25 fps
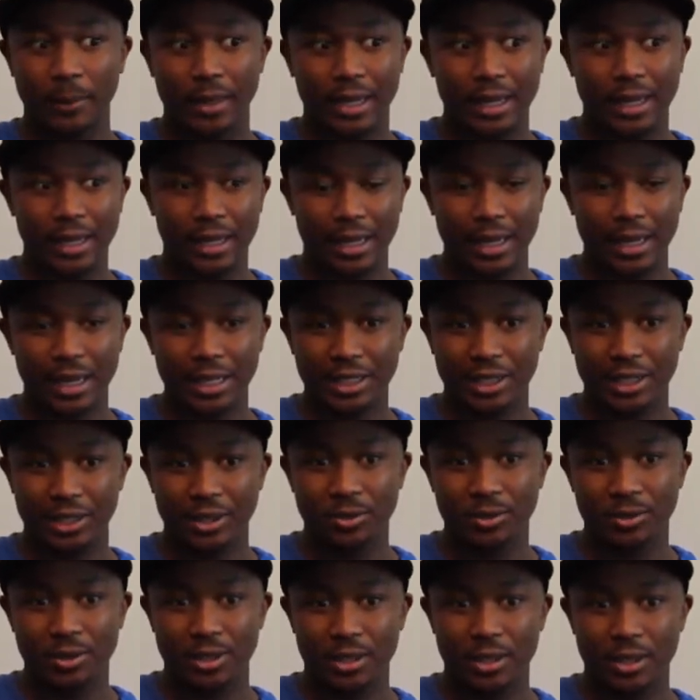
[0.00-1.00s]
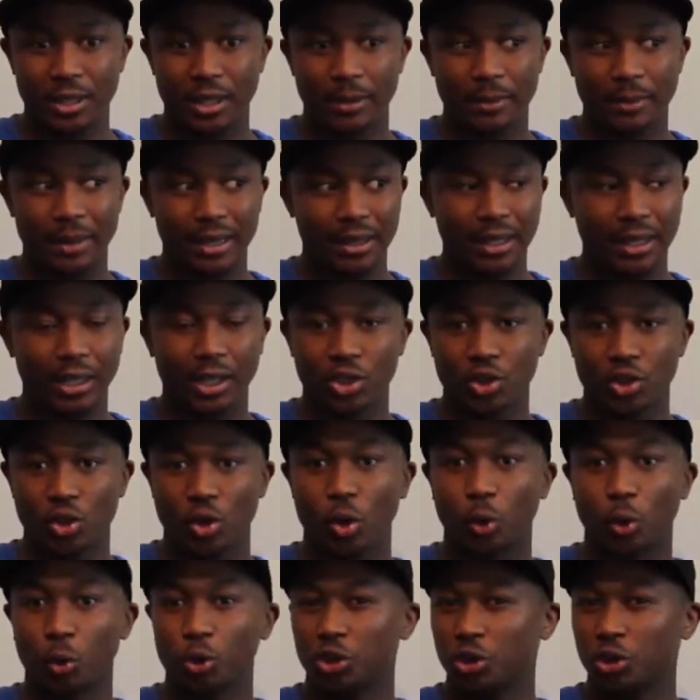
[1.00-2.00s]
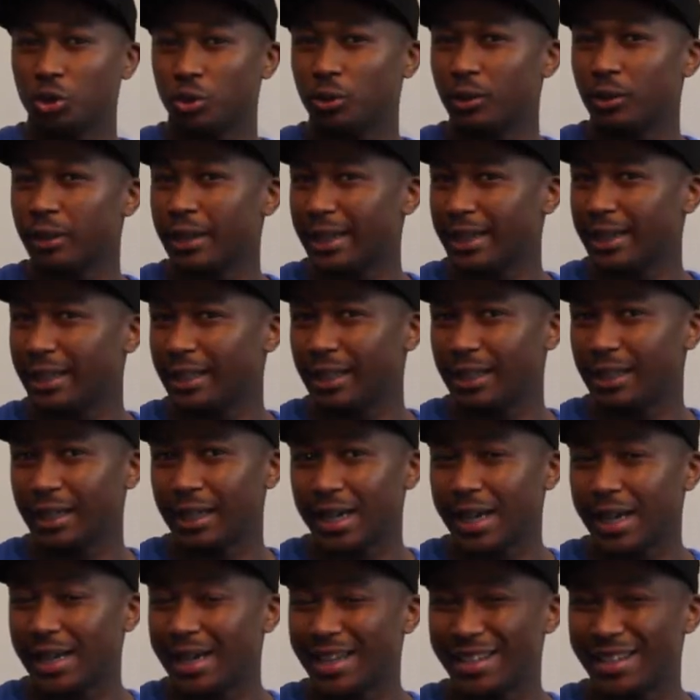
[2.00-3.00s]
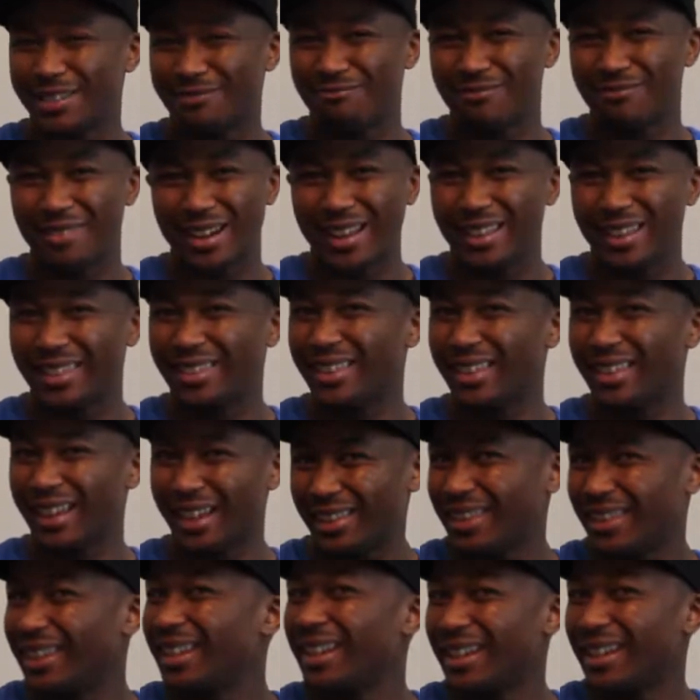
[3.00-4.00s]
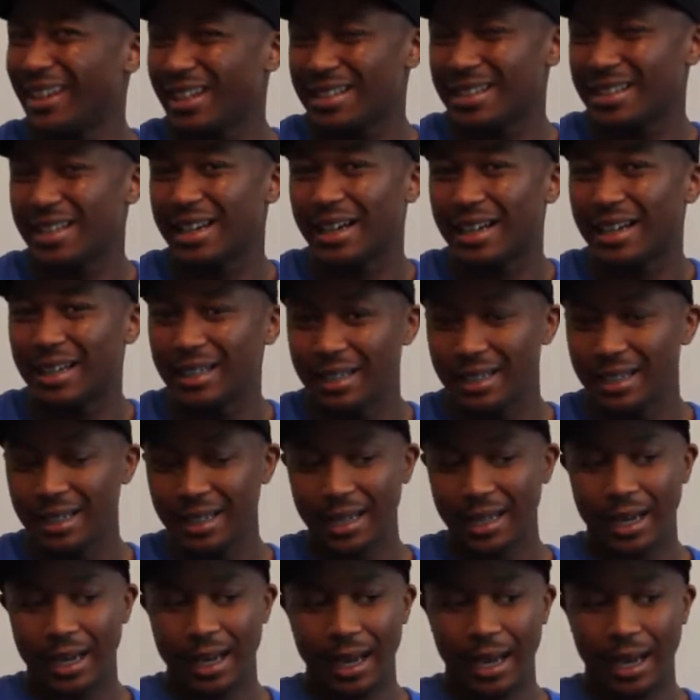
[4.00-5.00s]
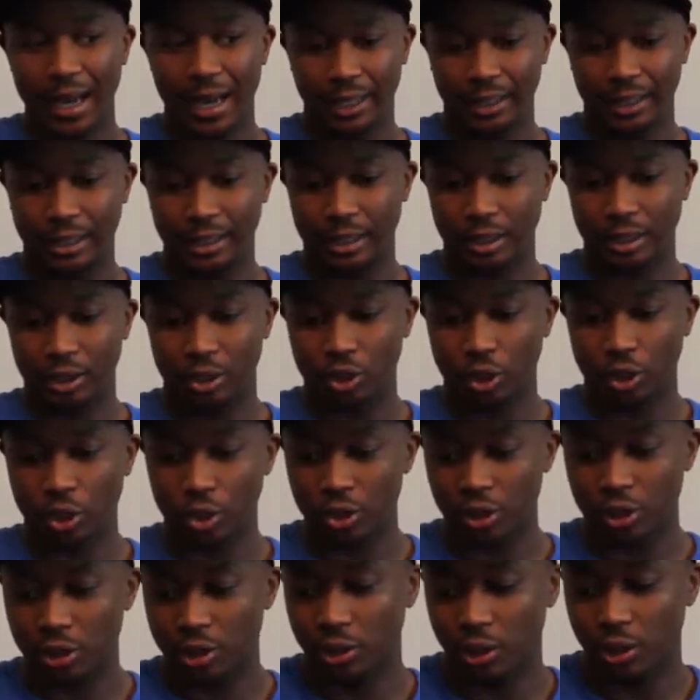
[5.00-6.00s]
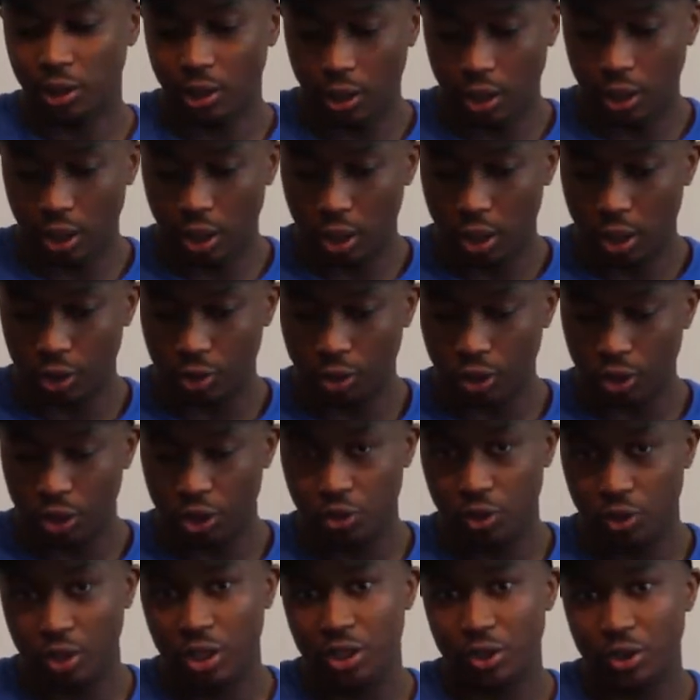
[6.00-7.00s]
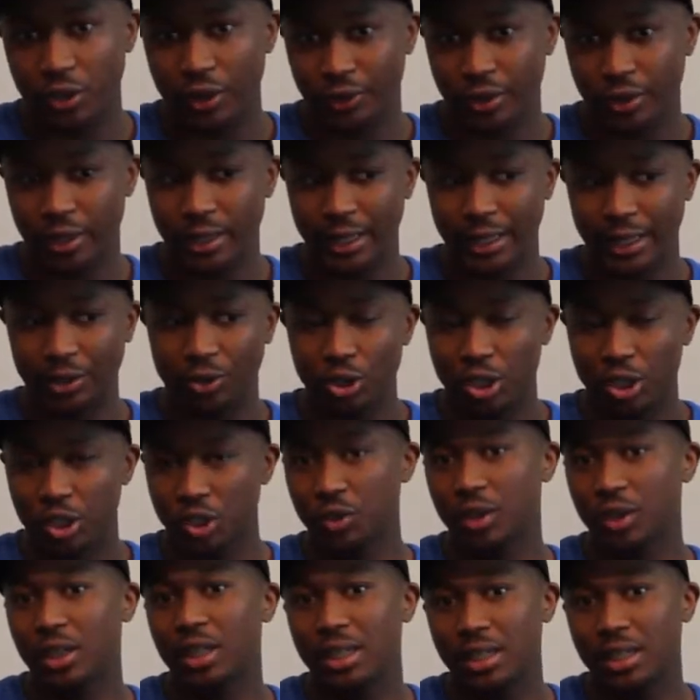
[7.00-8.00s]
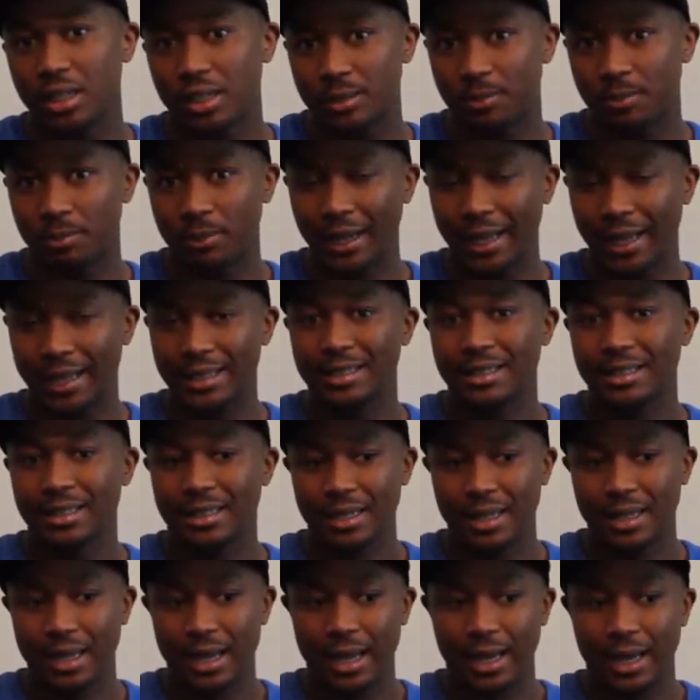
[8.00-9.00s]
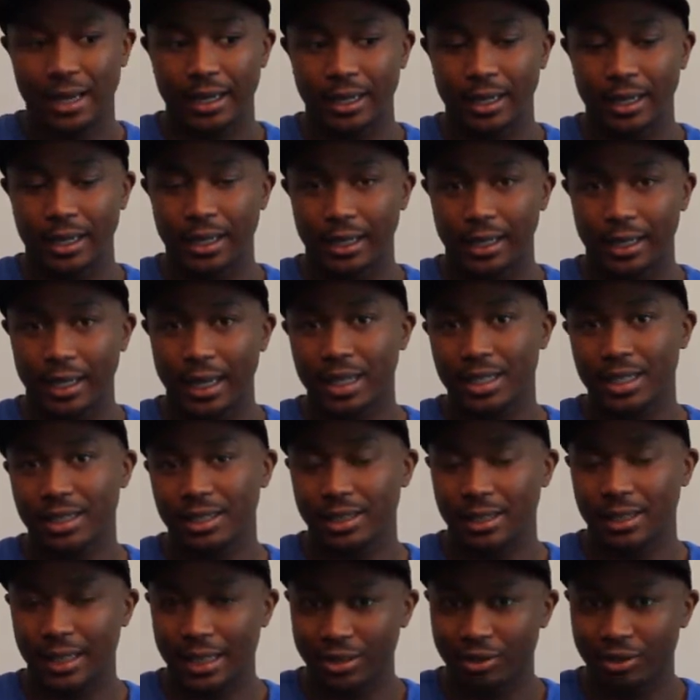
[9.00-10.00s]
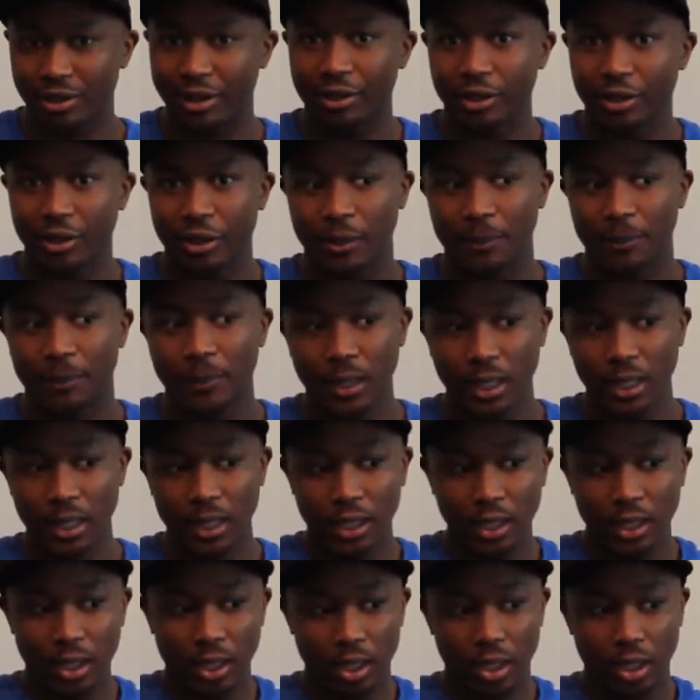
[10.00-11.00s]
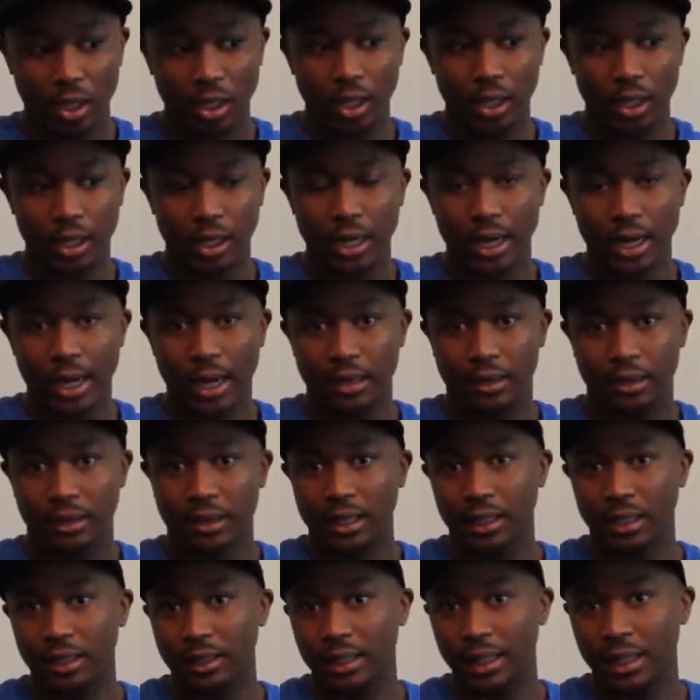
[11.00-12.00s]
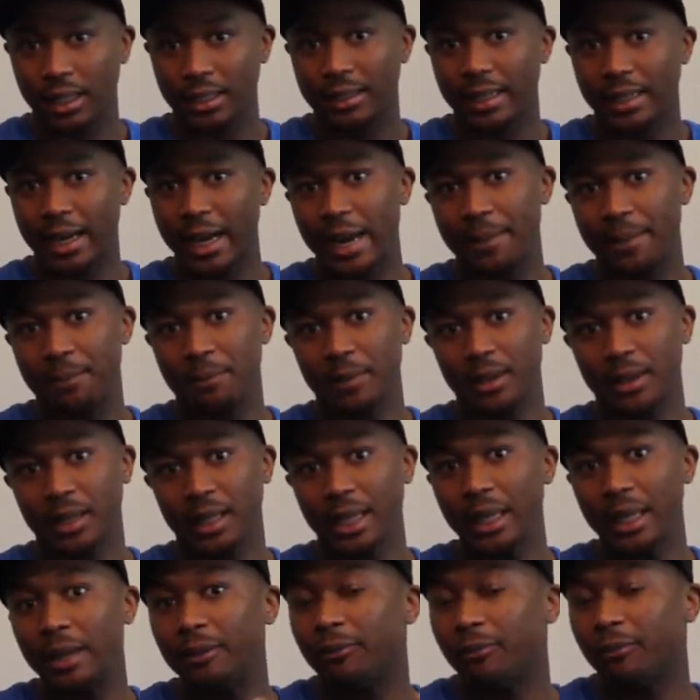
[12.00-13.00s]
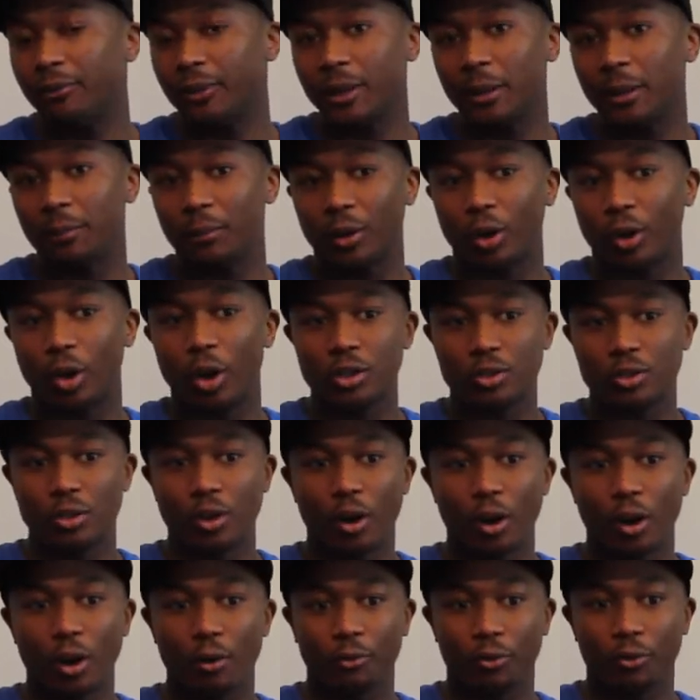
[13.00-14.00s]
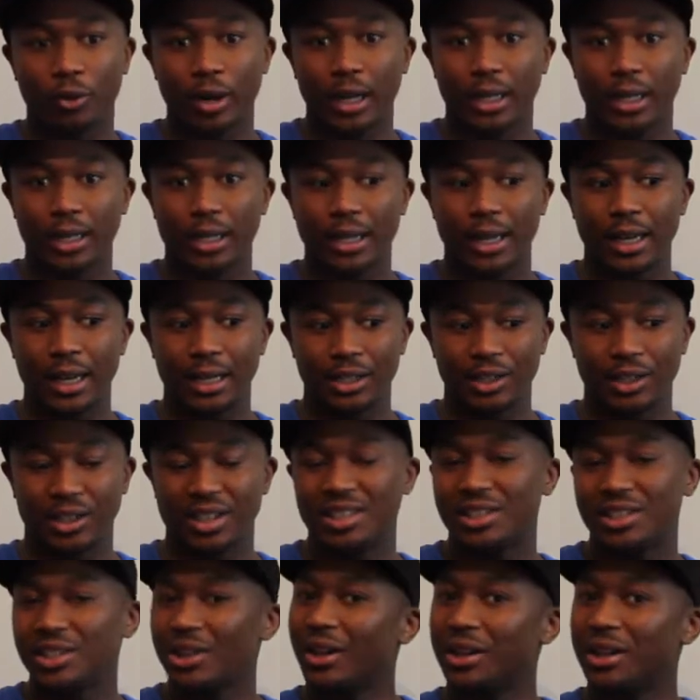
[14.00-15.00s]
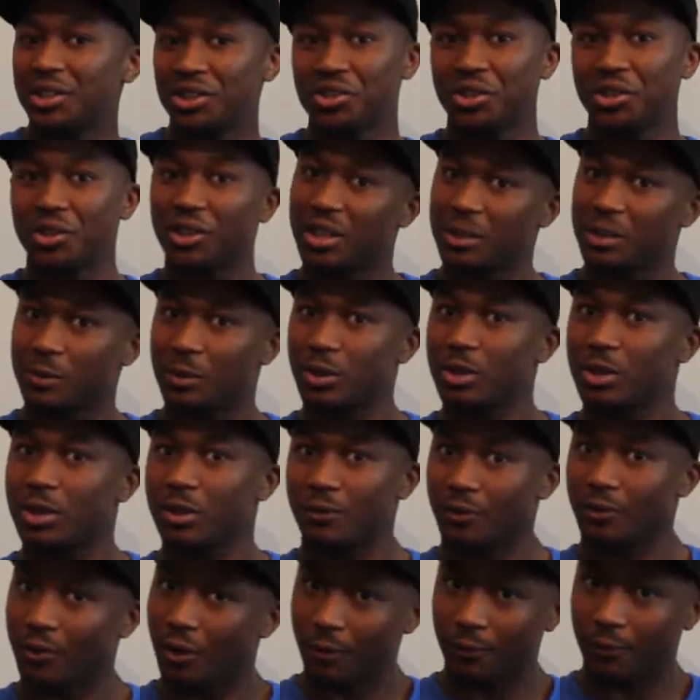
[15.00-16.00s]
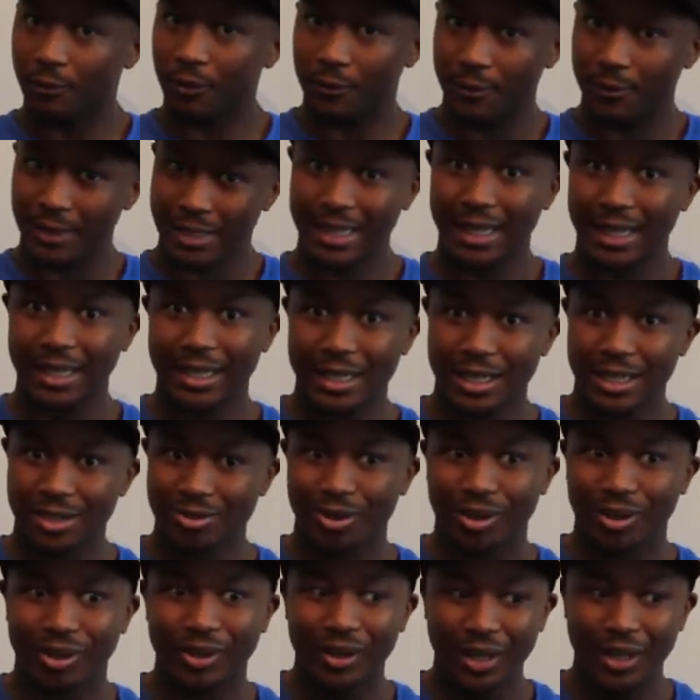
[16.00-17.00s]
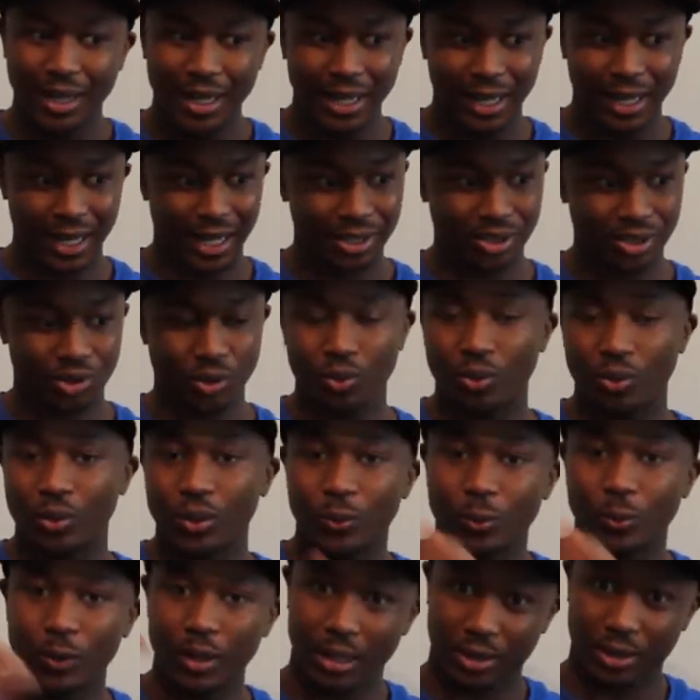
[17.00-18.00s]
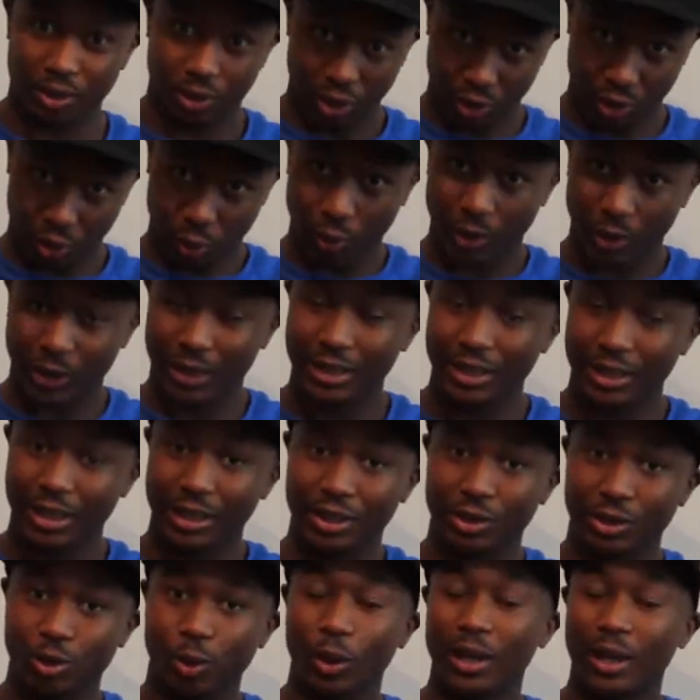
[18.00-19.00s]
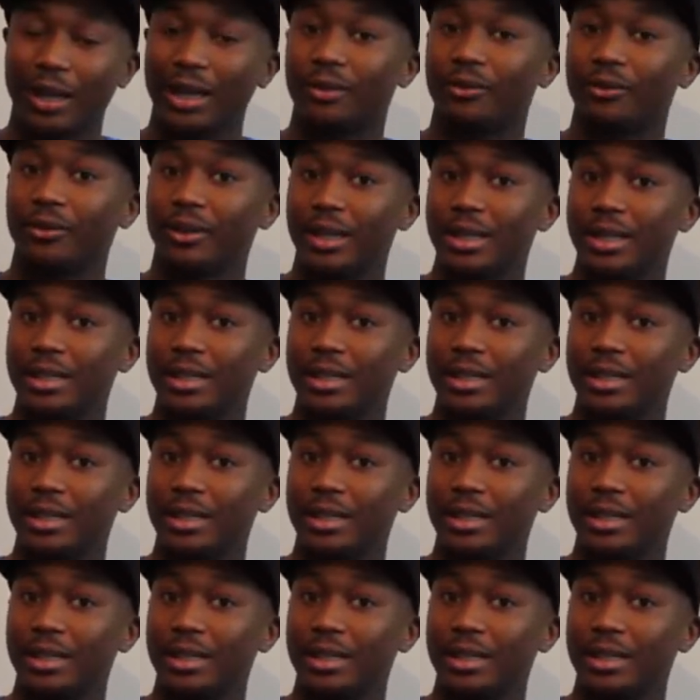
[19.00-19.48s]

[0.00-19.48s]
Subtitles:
He actually uses I think it's whole shoku haki. I think it is that, and those trees plants and cakes that surrounding him, I think they died in fear because of Cracker, and you can tell how strong he is because of his haki as well, and to what level he